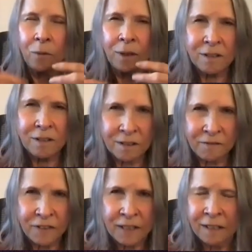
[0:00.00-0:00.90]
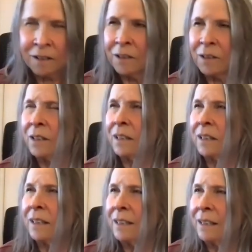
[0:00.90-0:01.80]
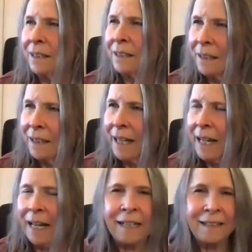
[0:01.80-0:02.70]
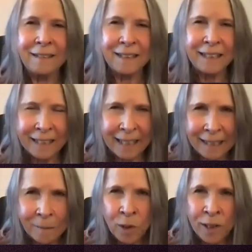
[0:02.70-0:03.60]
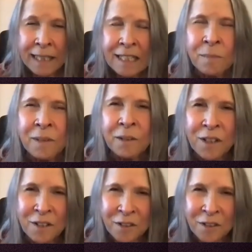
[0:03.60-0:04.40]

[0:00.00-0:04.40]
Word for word: what's the fear and getting more intimate with